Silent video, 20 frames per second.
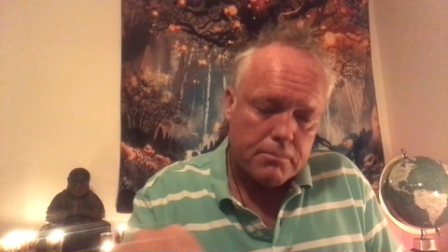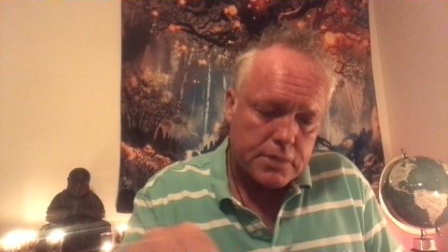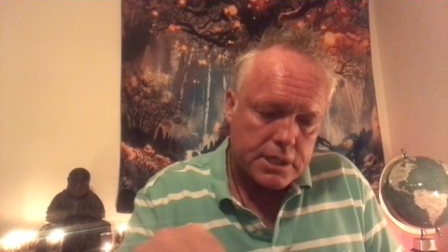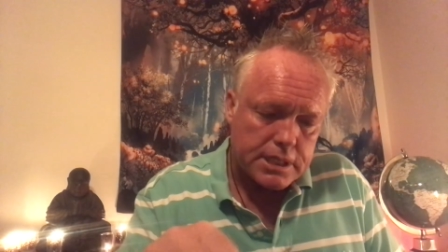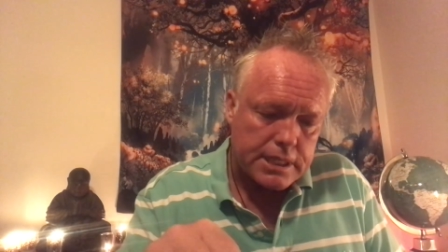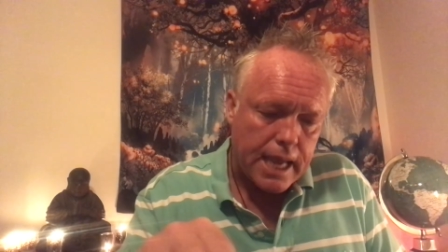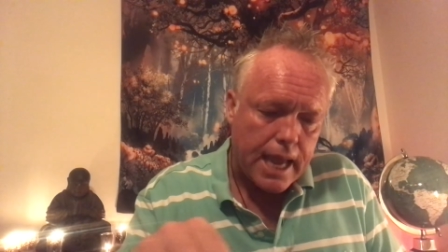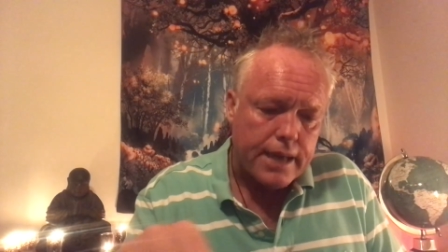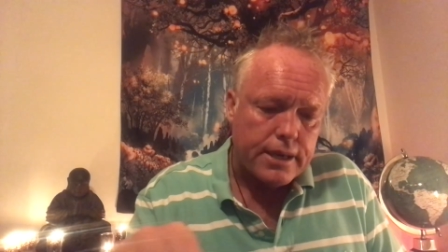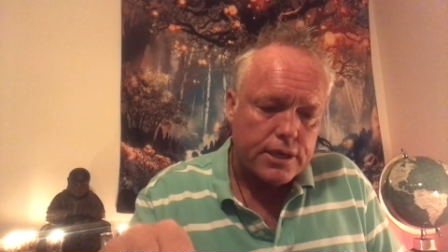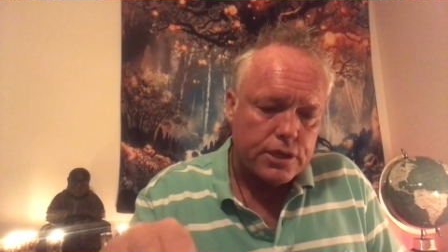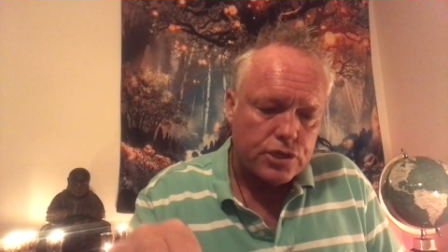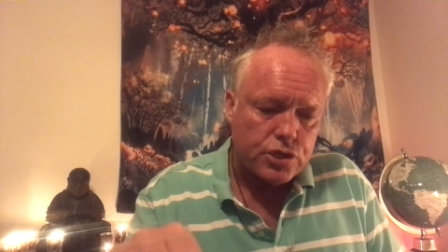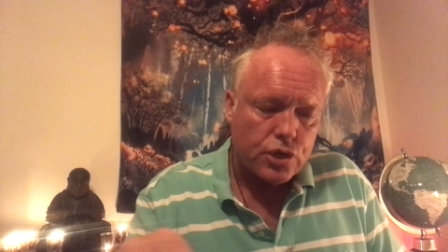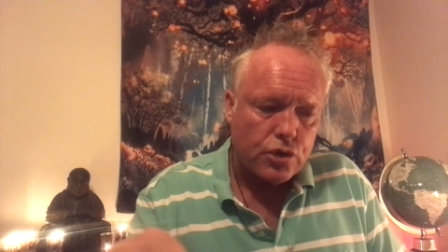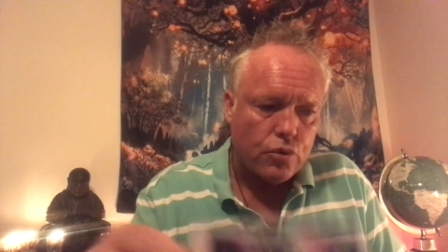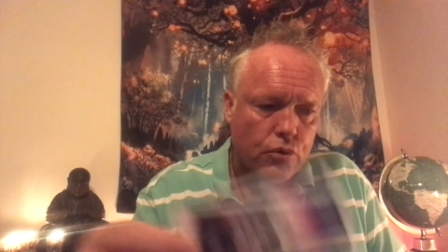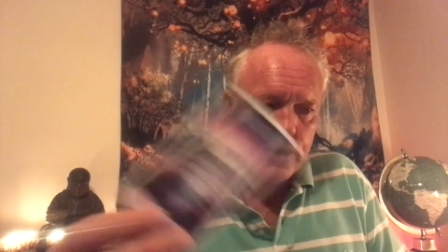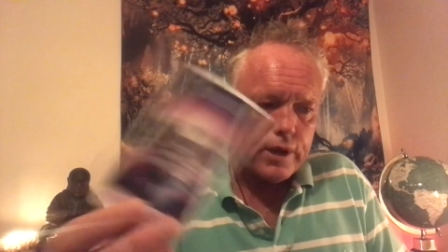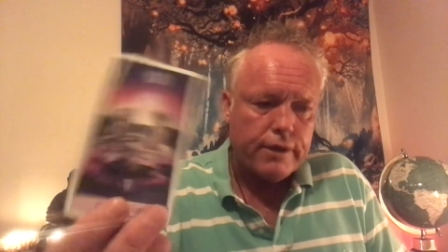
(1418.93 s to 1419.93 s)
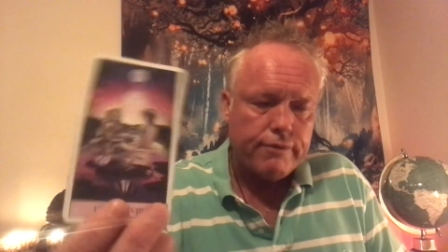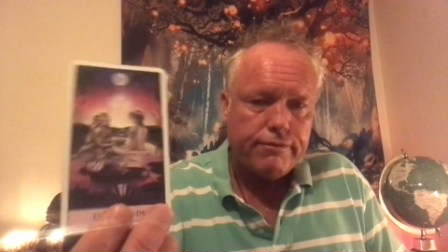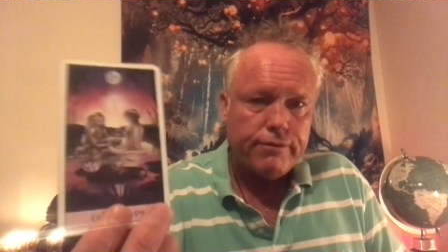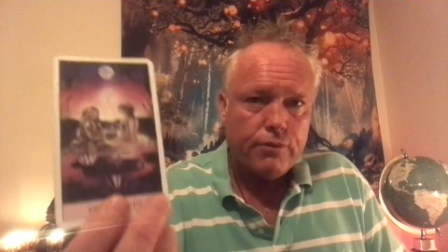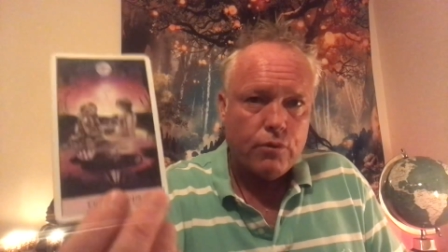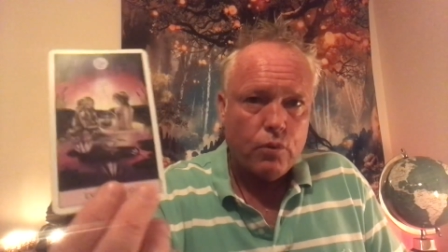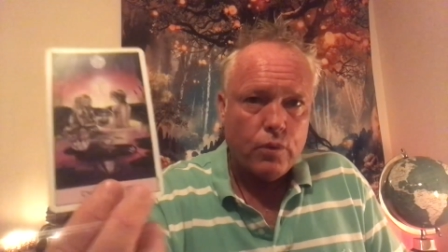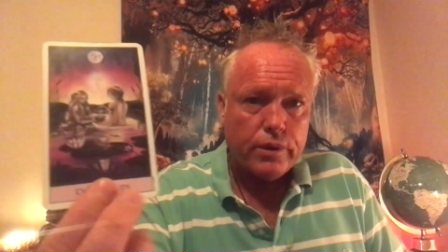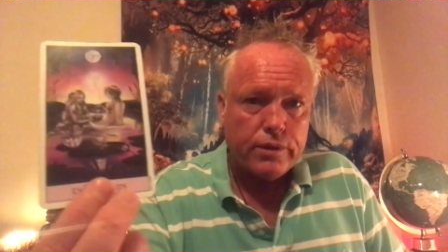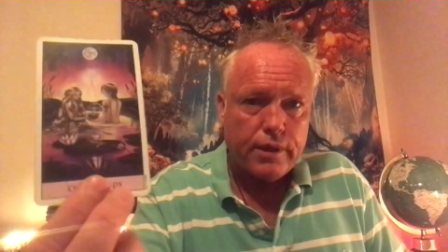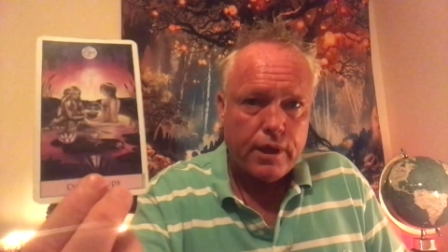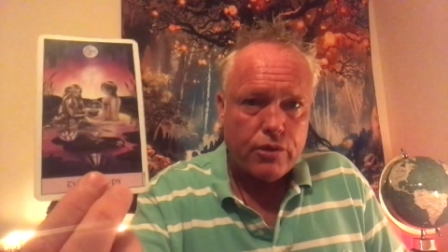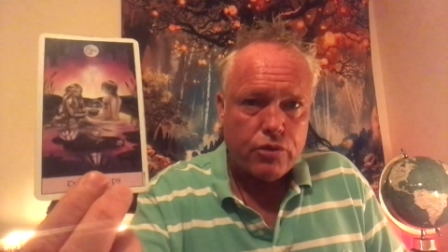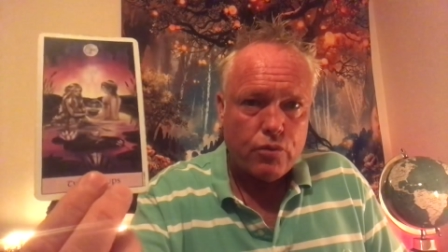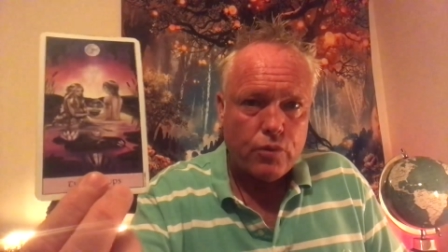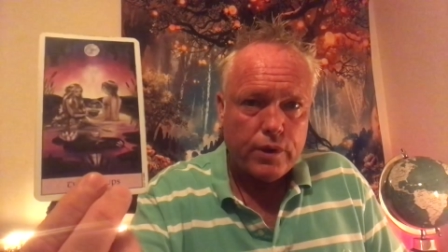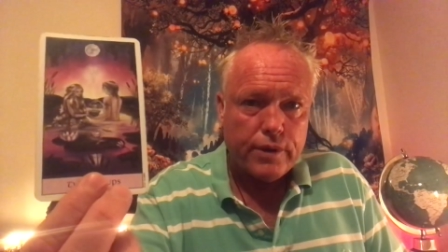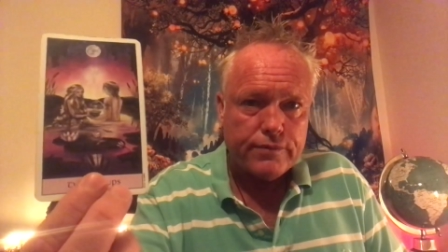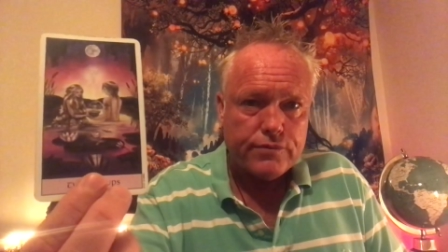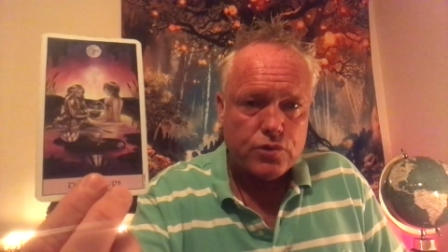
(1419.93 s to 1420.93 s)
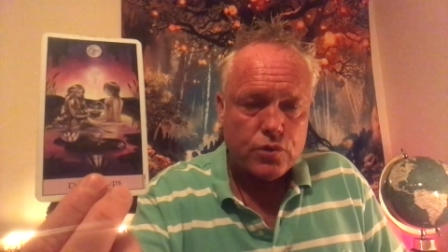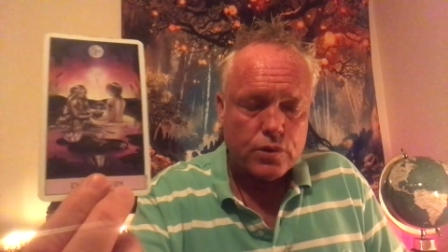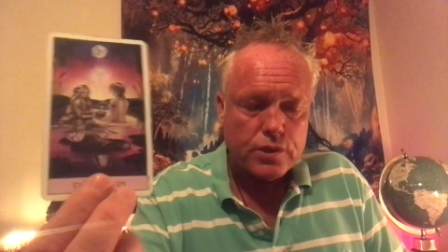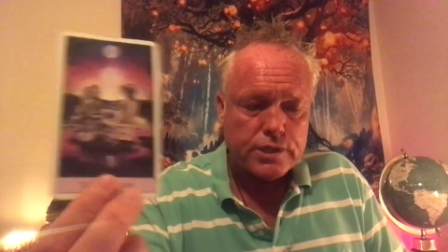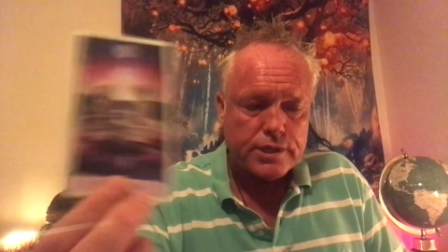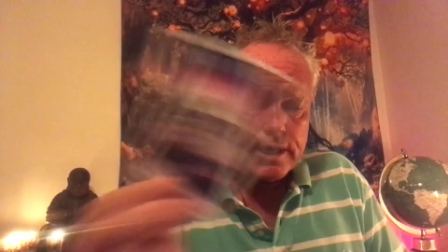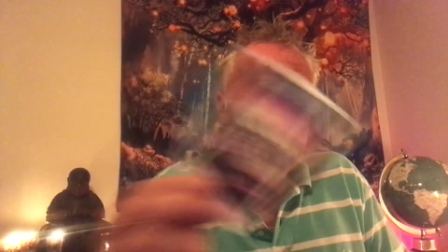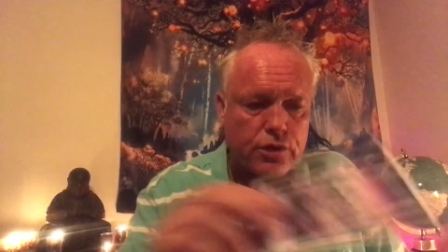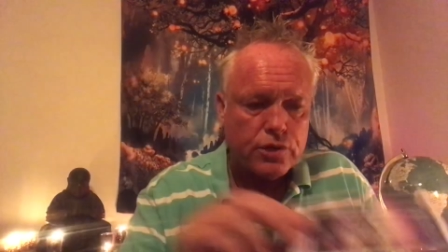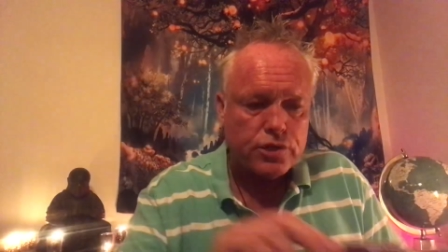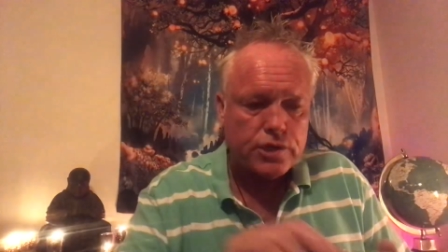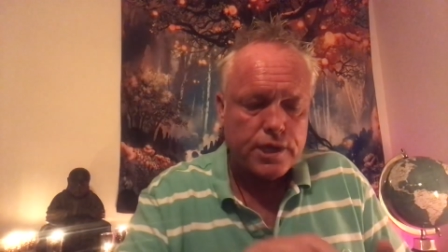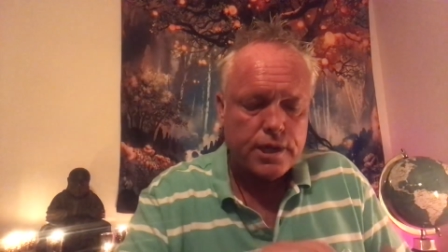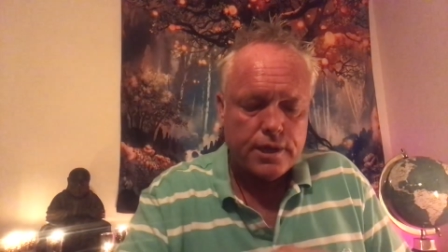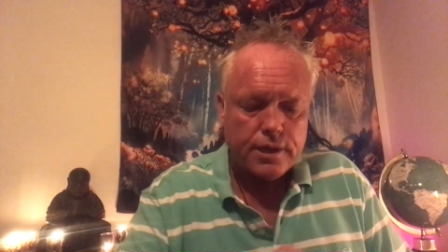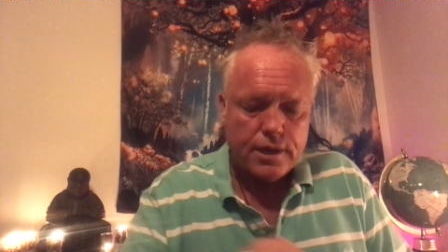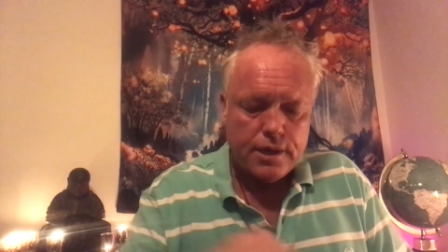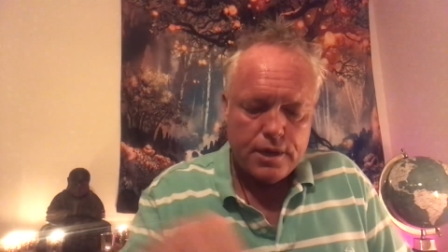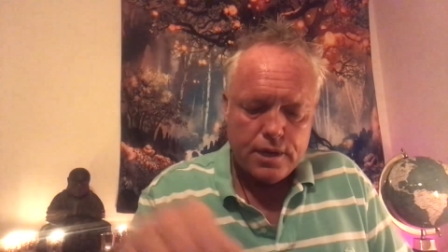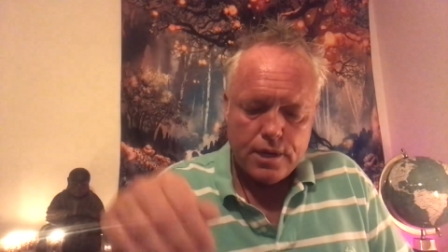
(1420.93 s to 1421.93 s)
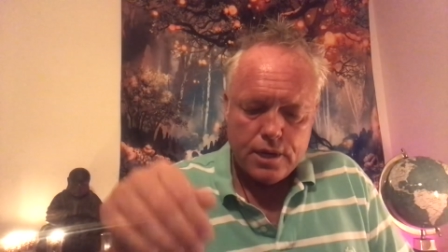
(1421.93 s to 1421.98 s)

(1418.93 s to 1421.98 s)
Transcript: Sadness and grief with that Three of Swords energy.